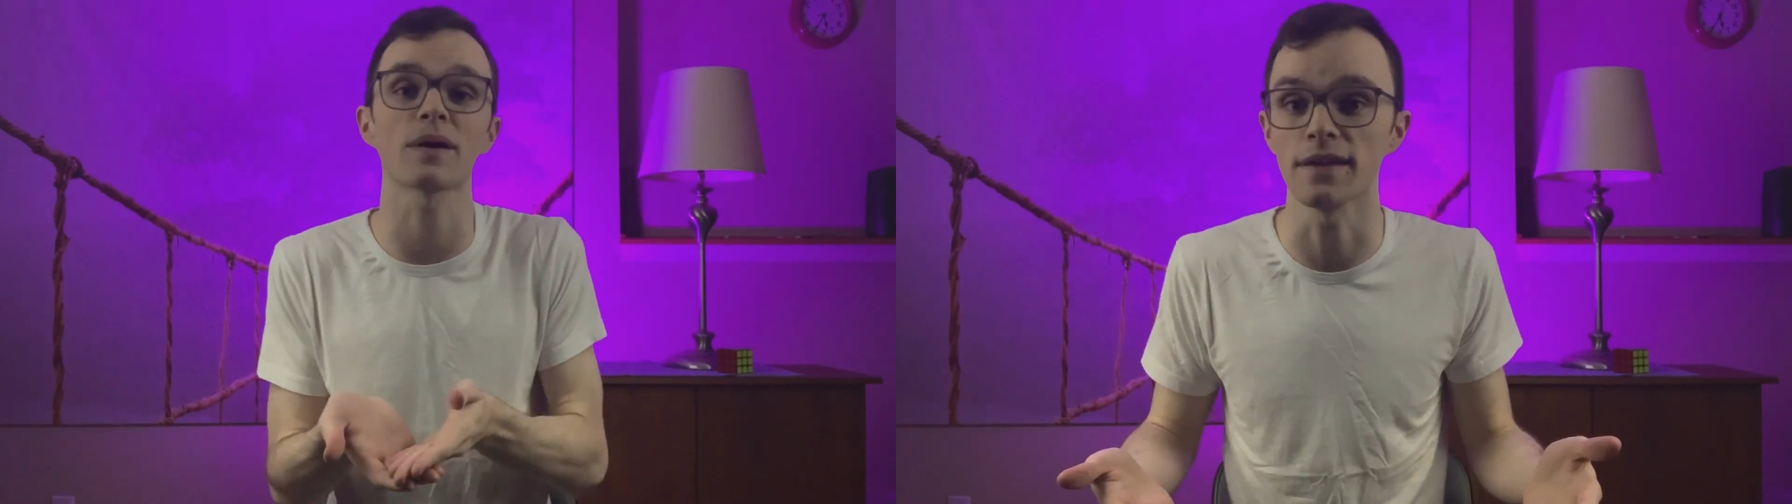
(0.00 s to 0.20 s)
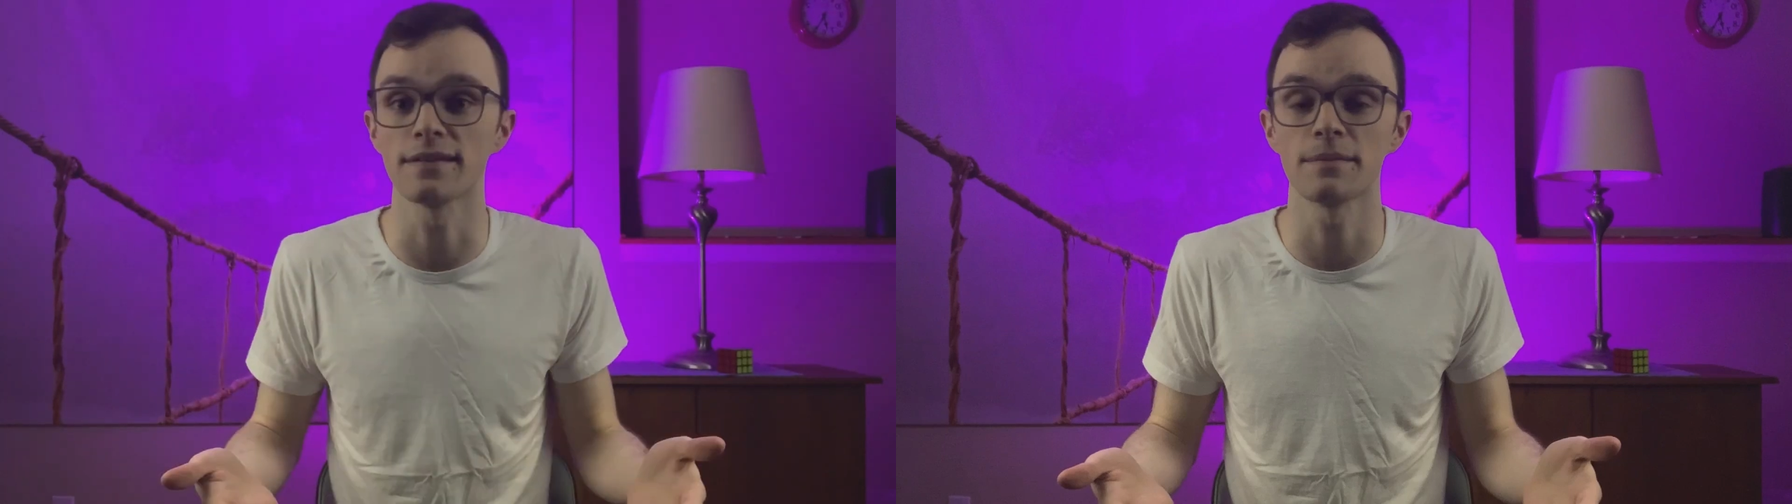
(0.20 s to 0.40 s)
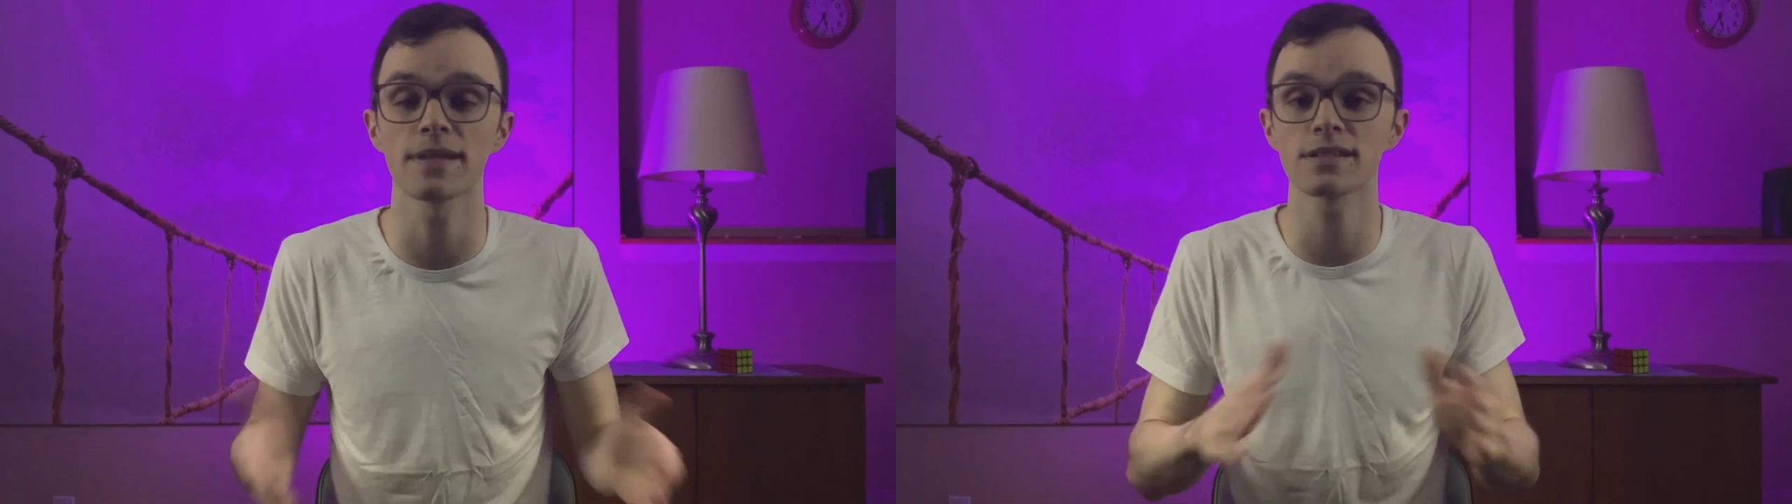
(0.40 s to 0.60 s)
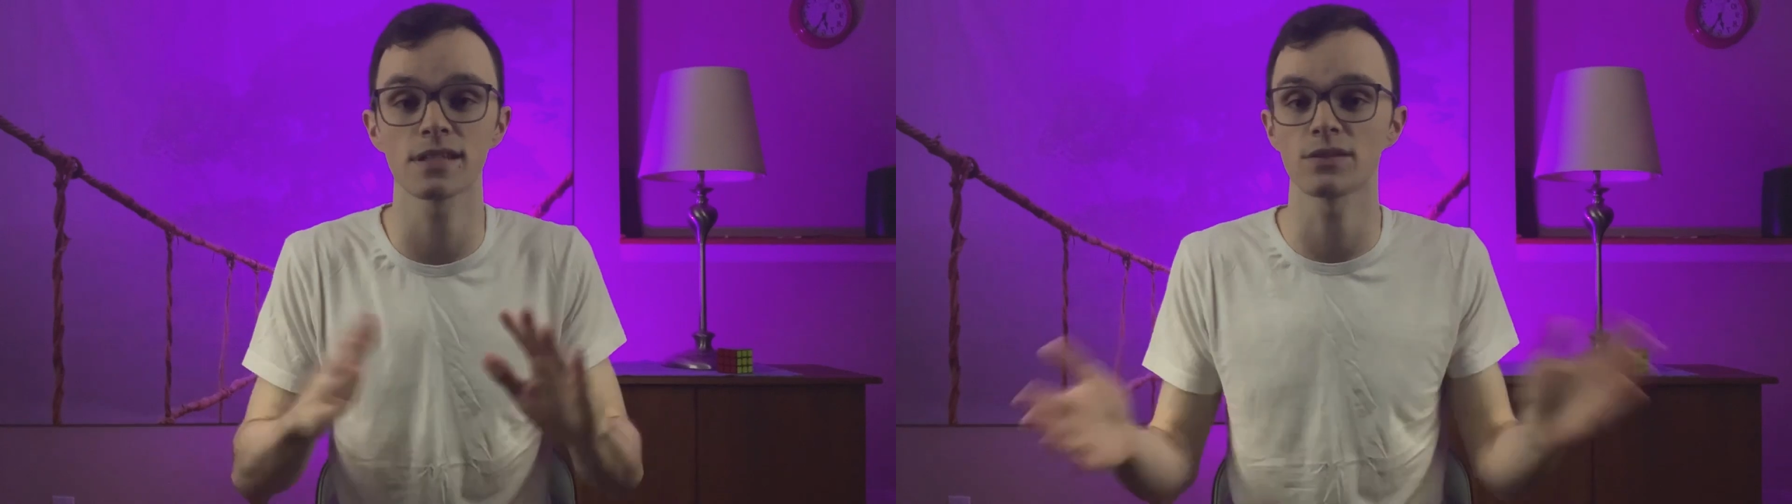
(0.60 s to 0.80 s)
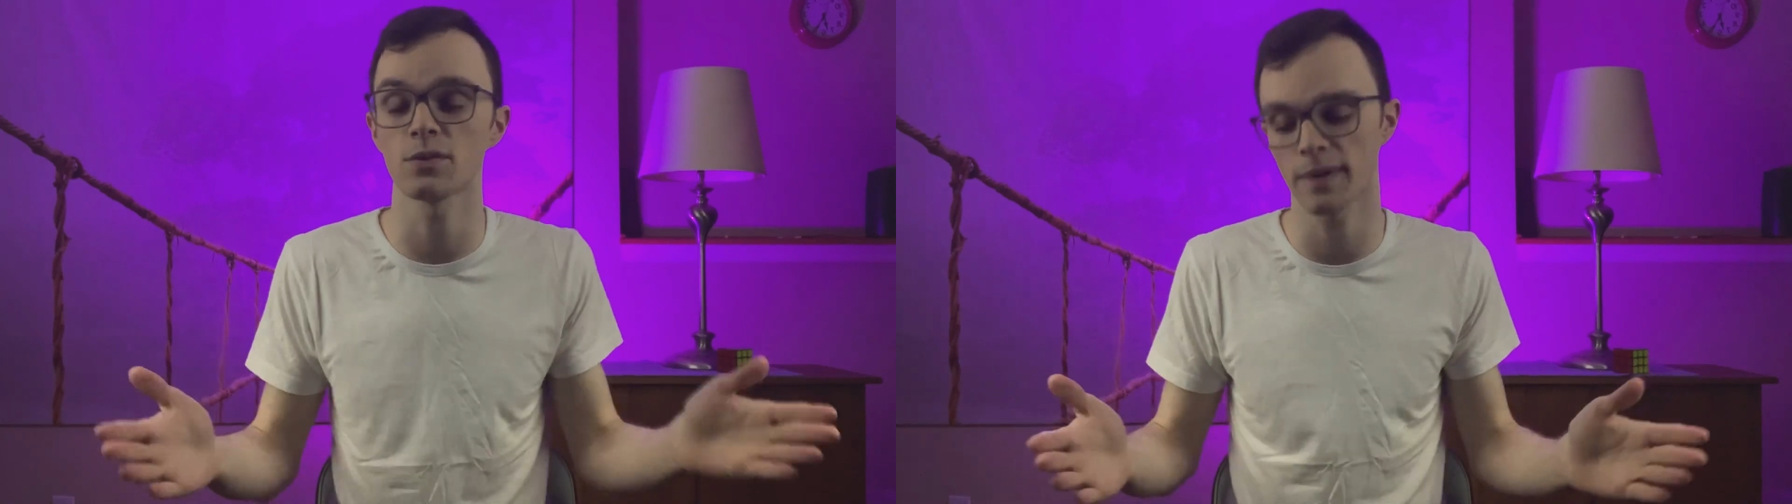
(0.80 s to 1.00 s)
I'm not saying
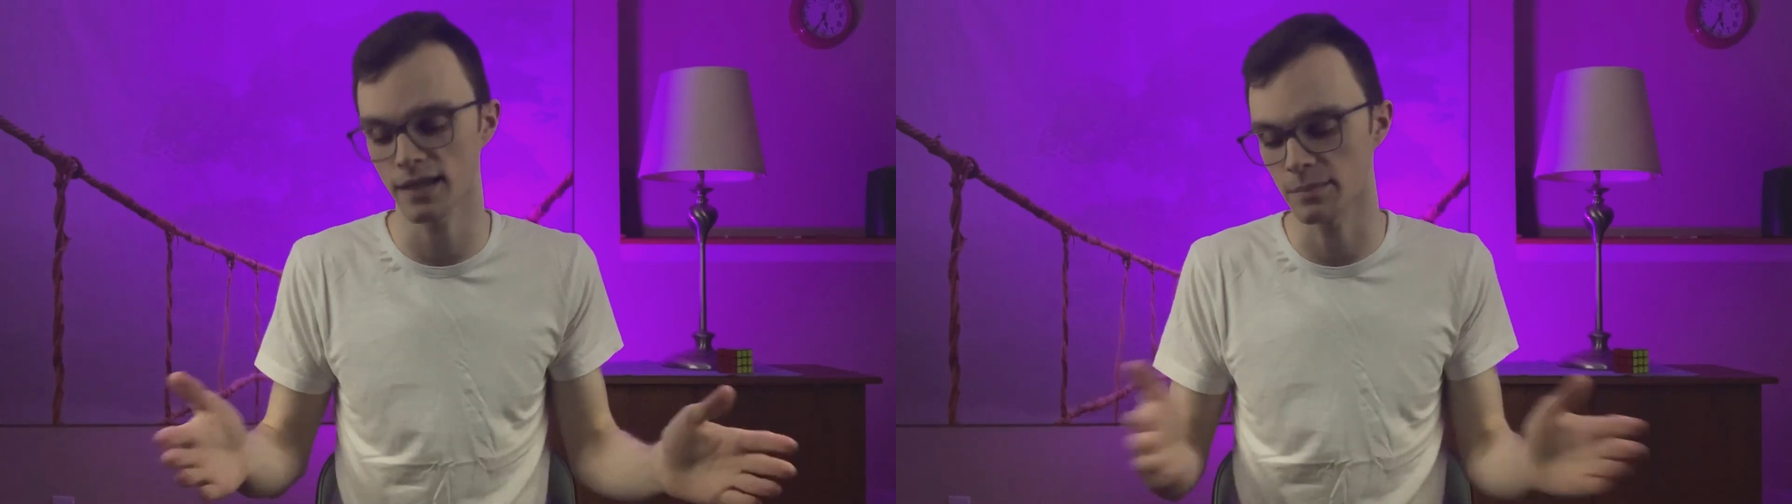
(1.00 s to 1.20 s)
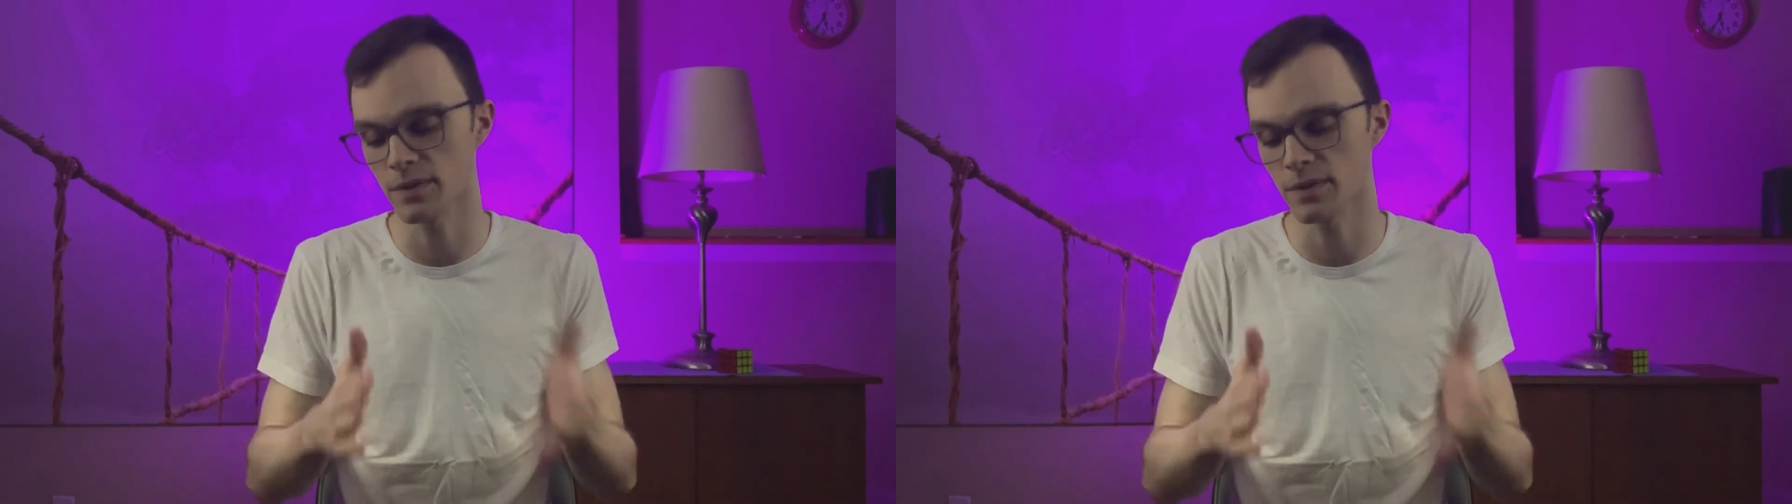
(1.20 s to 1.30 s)
don't buy the book.